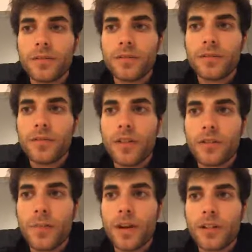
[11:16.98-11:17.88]
those
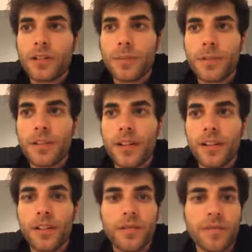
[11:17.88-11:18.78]
parts,
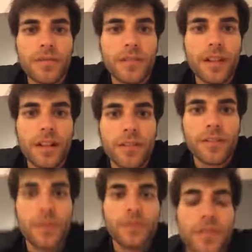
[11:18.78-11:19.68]
Brazil. Got a few
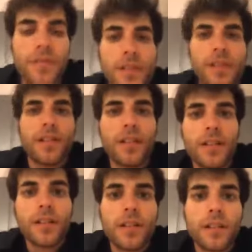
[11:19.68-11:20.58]

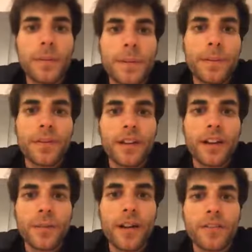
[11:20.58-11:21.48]
people that come
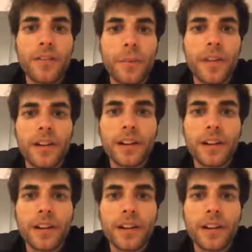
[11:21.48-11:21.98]
on from there.